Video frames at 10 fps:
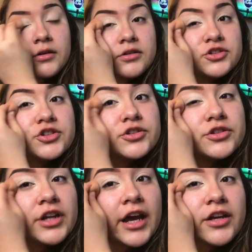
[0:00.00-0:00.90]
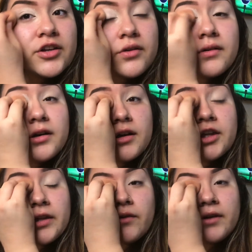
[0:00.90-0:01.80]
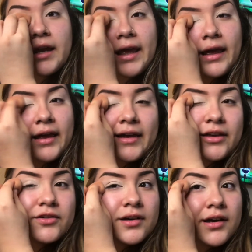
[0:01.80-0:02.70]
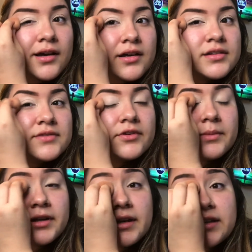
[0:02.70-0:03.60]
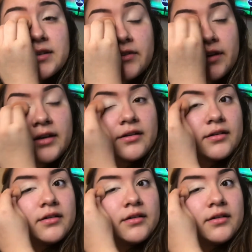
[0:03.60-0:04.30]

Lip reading: Should I do a Q&A, you guys, for my next video?